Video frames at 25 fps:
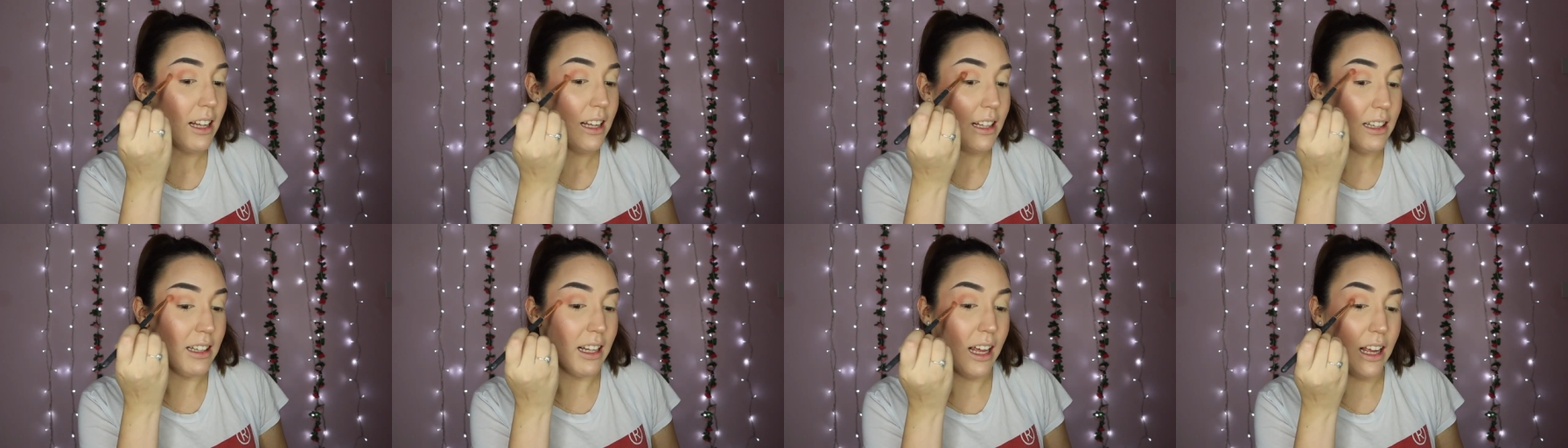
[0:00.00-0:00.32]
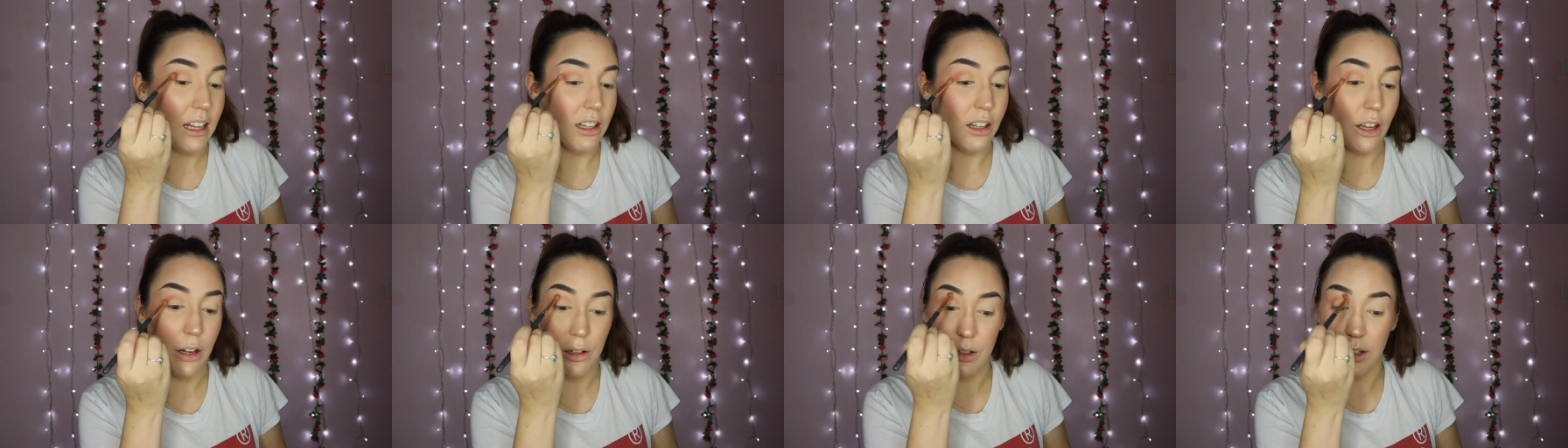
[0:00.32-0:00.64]
let
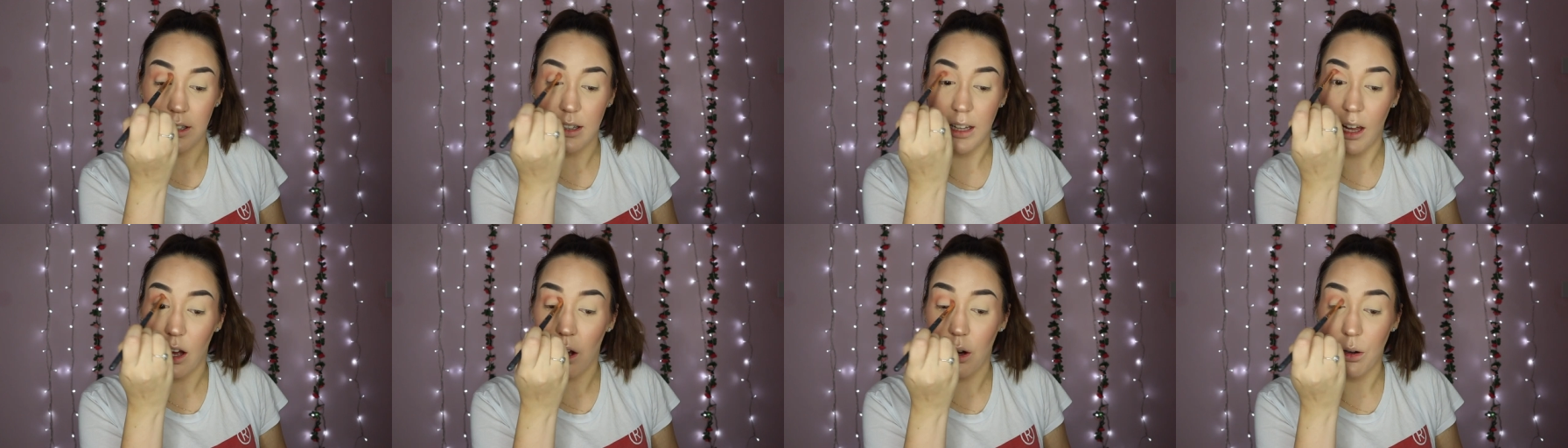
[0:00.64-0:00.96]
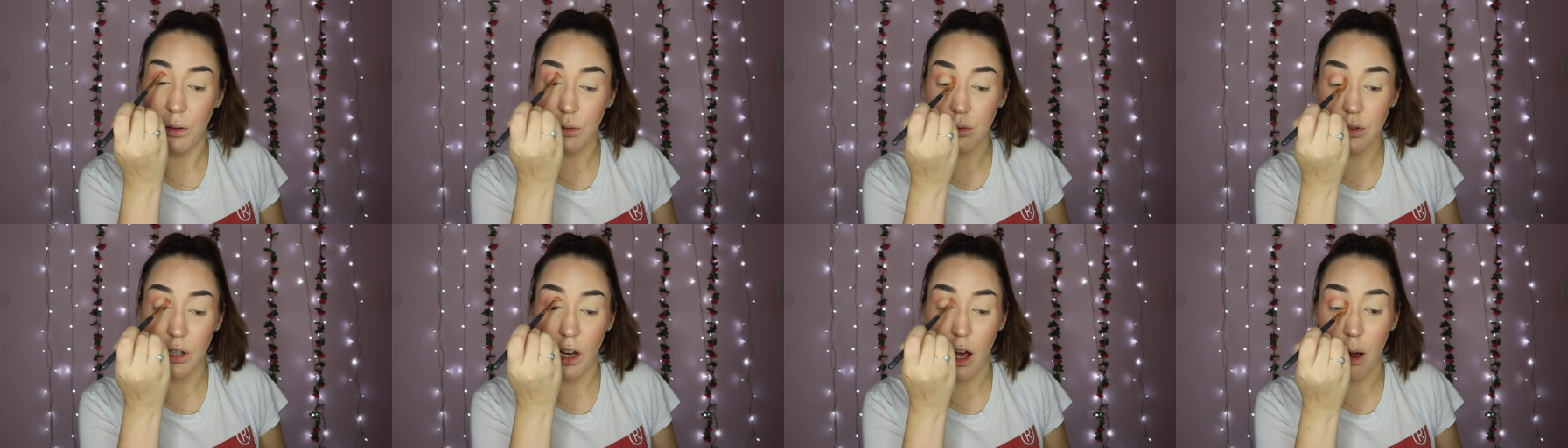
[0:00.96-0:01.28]
alone in the
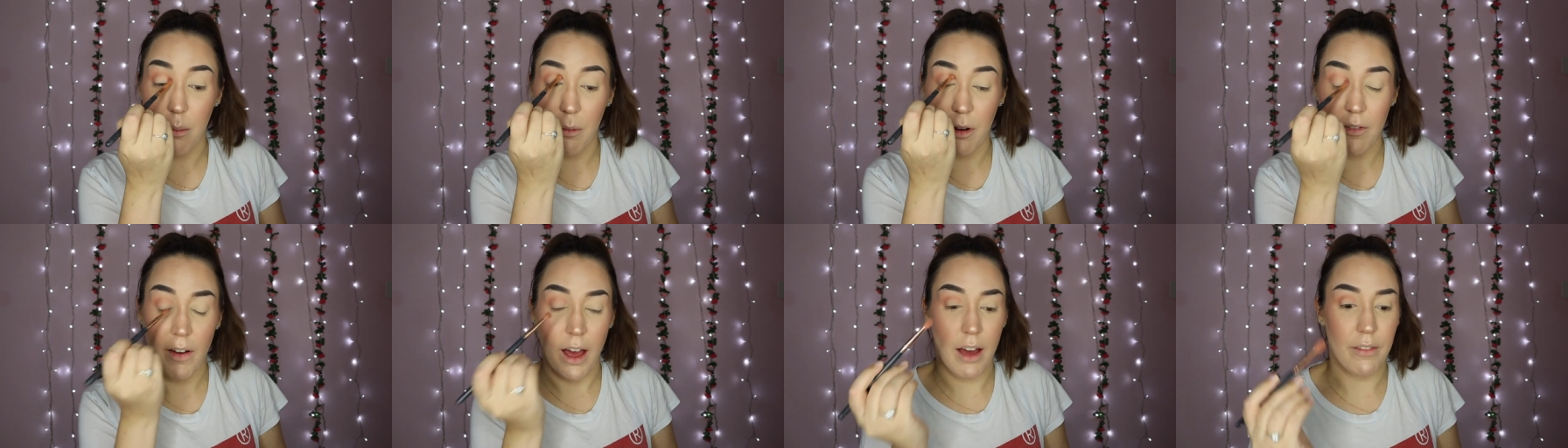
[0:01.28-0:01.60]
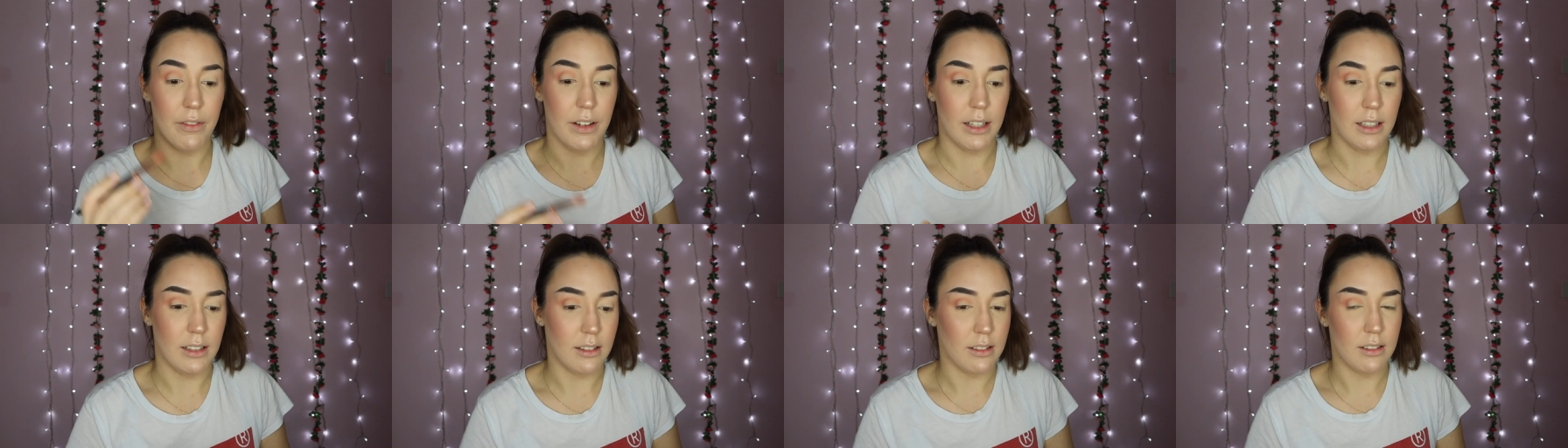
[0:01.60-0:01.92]
whole time of
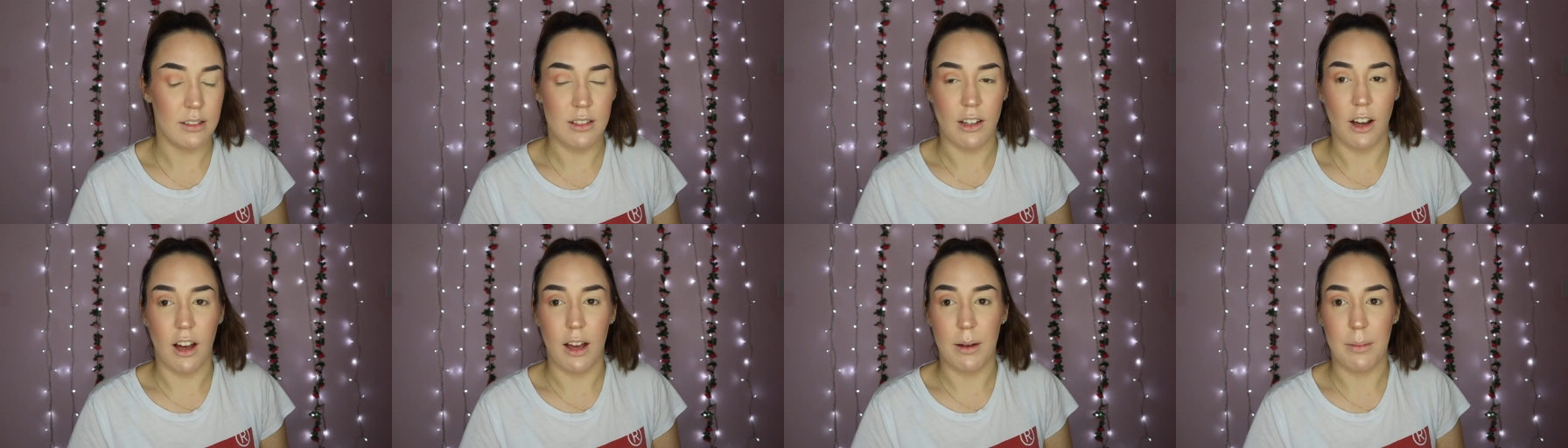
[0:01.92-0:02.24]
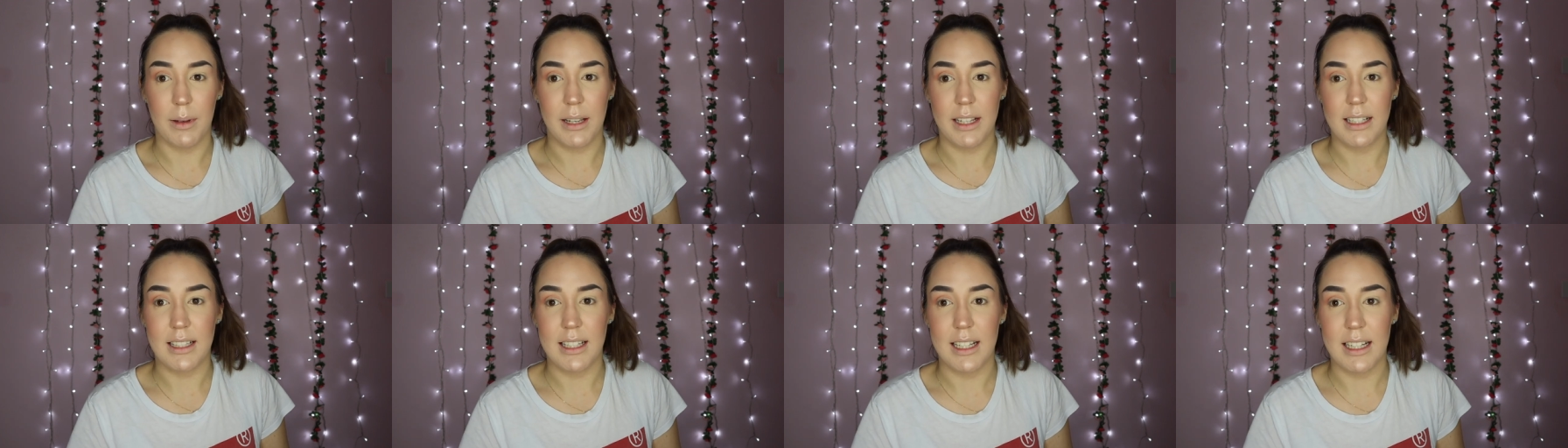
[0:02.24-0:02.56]
having
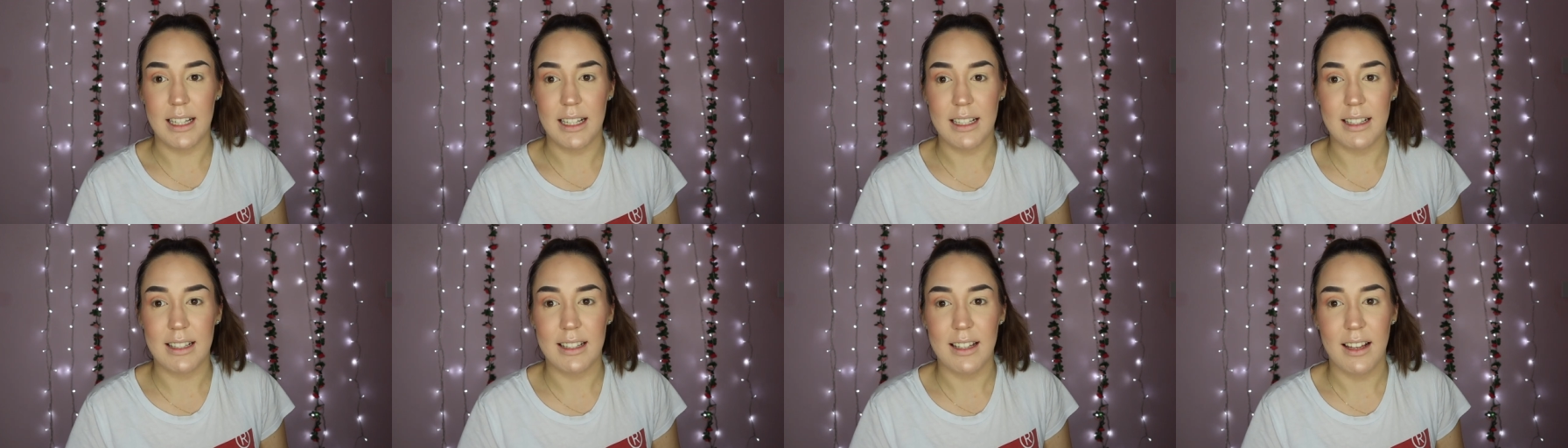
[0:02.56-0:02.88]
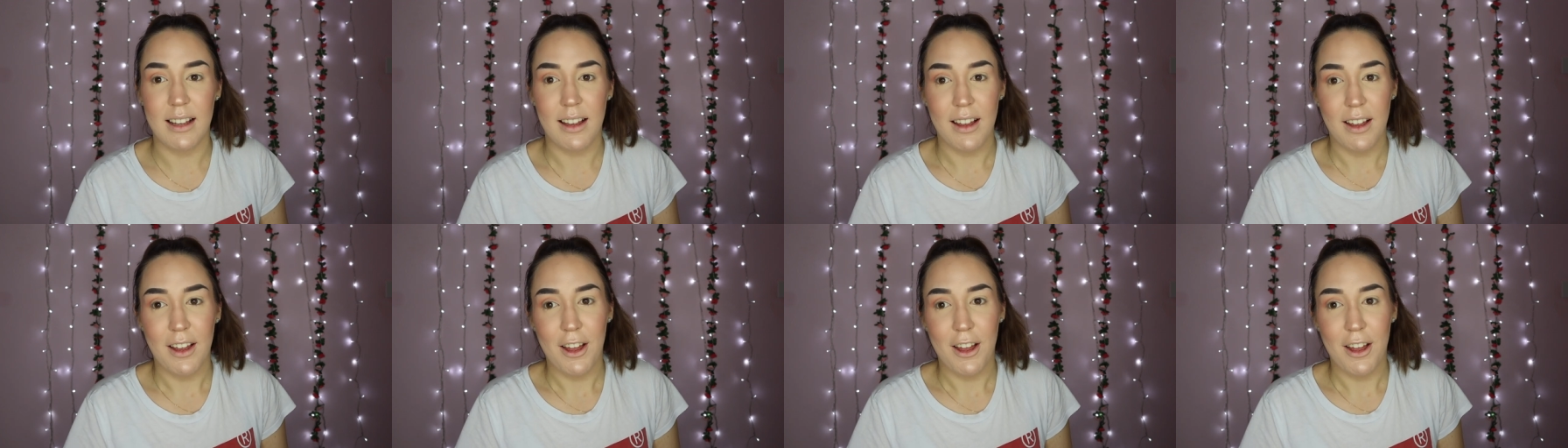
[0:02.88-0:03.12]
diabetes.